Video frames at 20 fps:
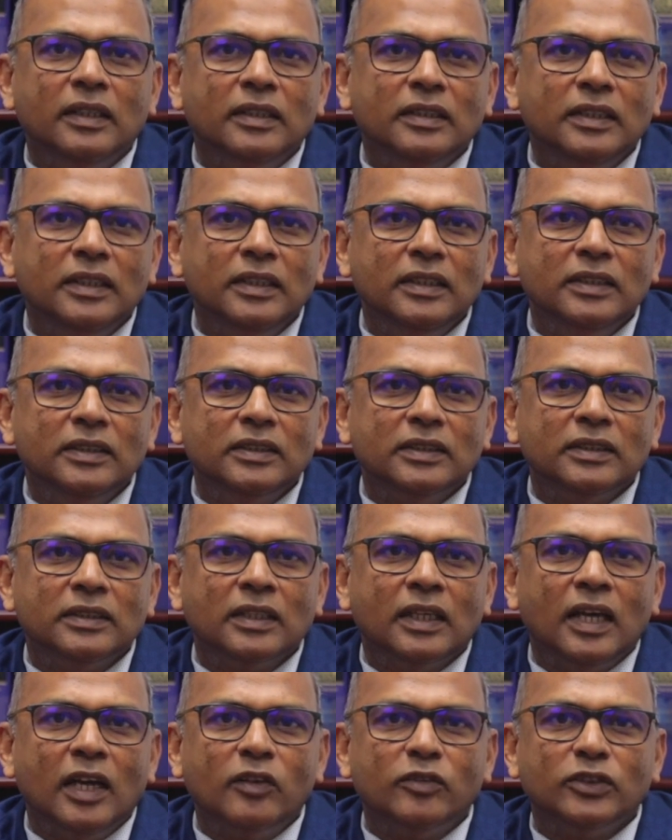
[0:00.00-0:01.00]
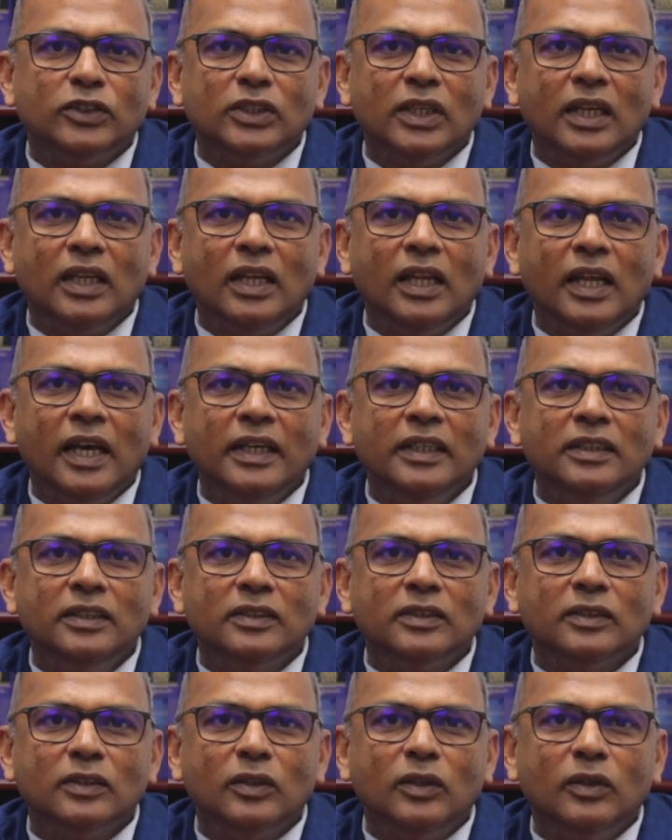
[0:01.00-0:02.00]
These have shed
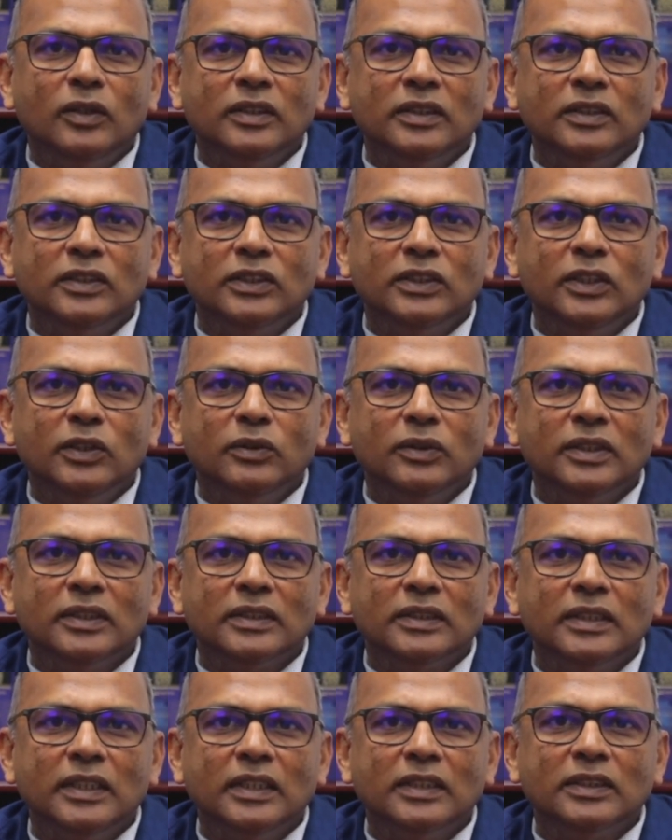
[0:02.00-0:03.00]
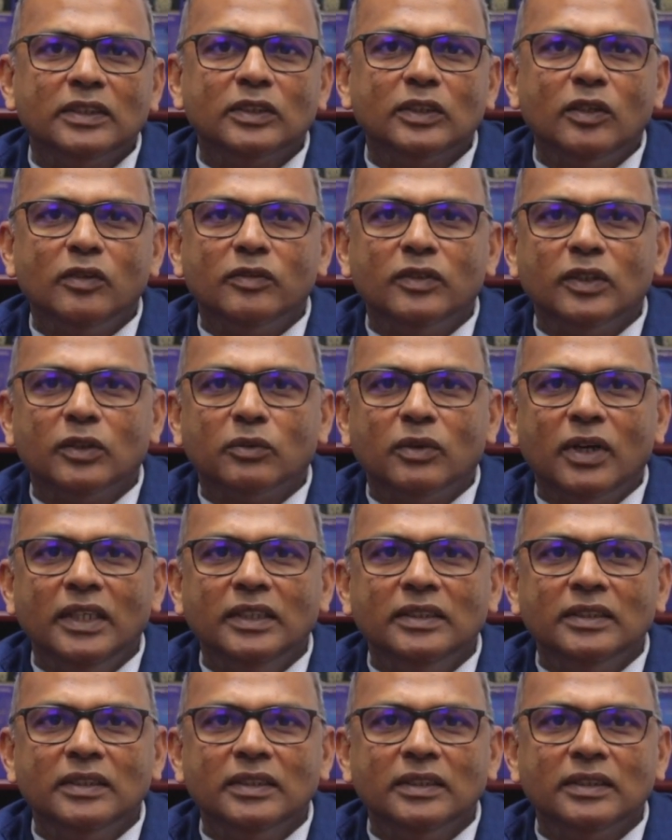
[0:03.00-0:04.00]
light on the seriousness of the
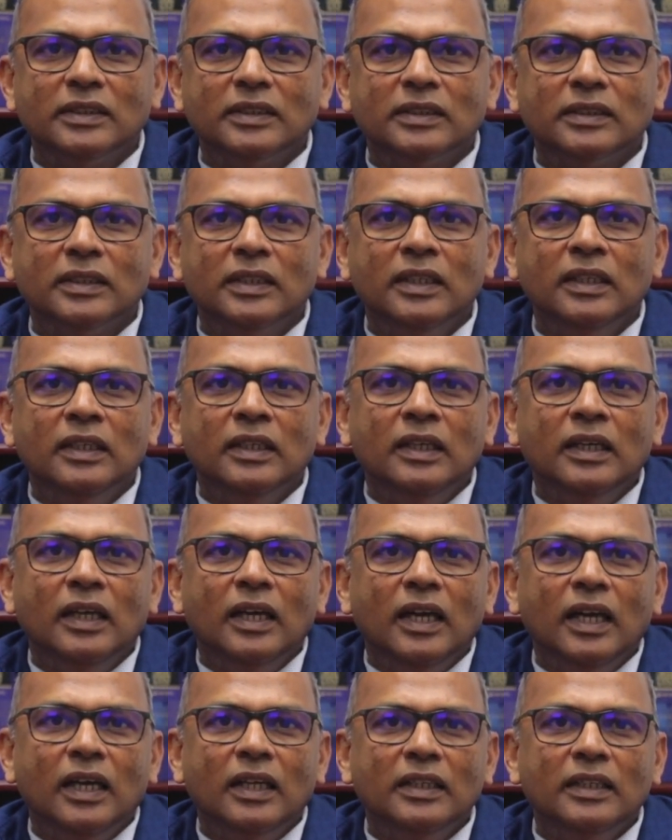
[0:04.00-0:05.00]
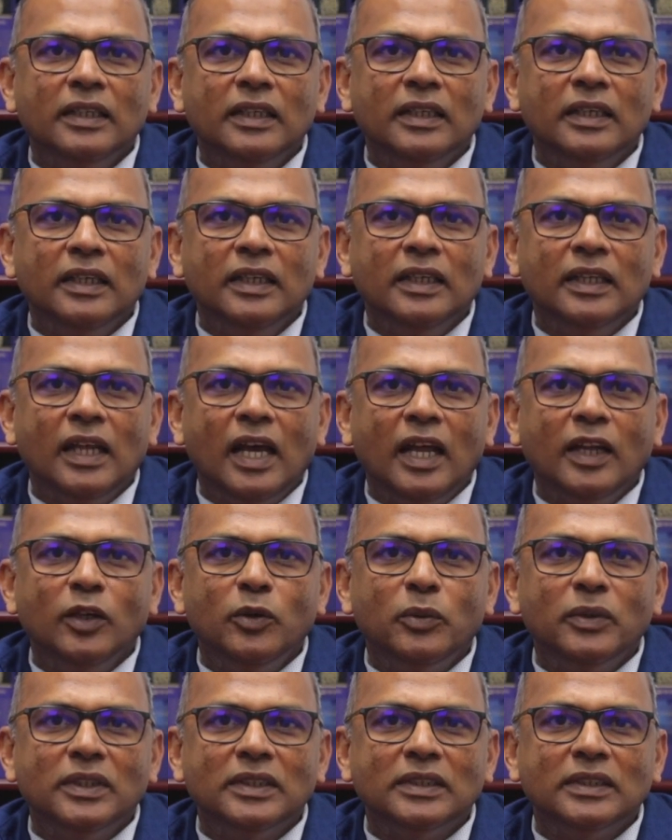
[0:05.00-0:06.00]
crisis and the
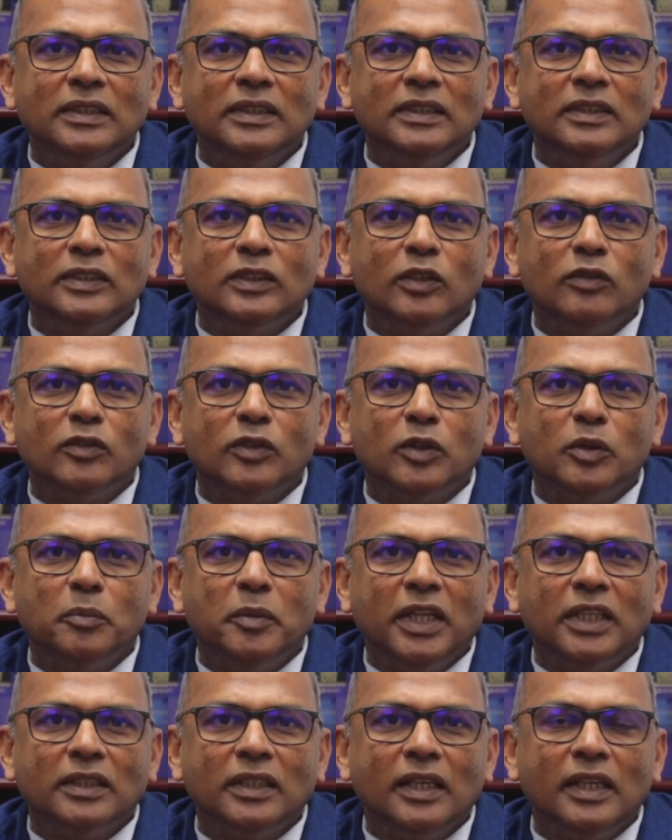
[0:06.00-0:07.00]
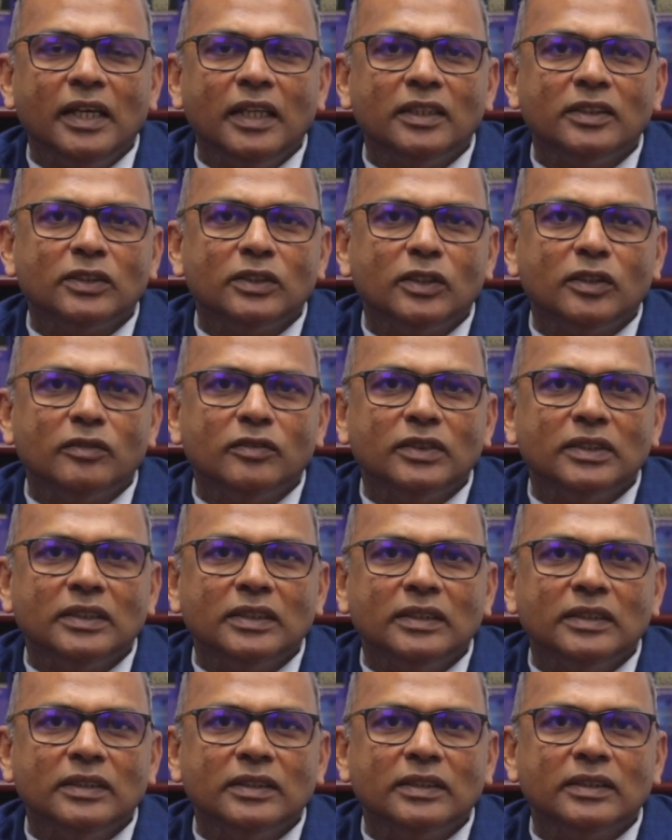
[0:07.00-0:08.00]
inadequacies of our mental health
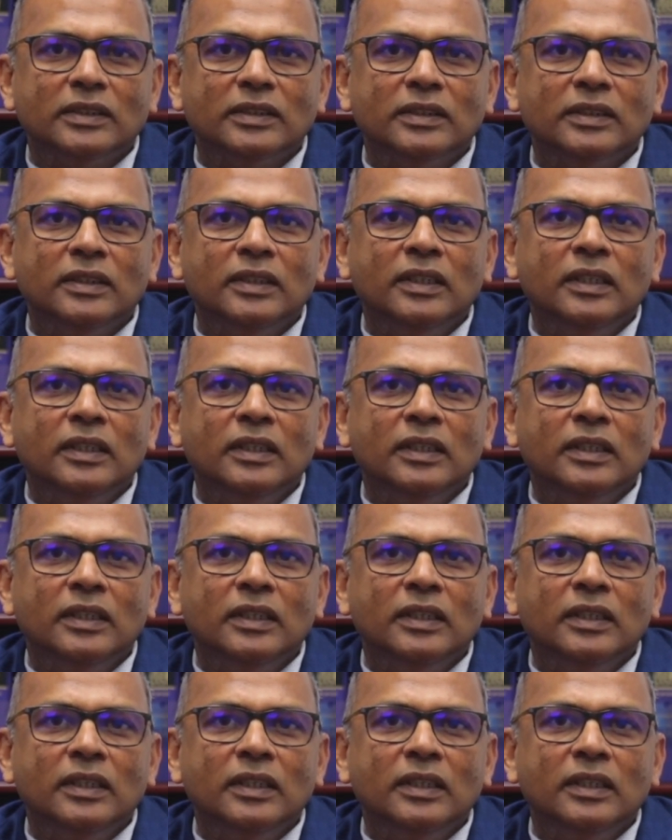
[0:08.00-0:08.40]
services.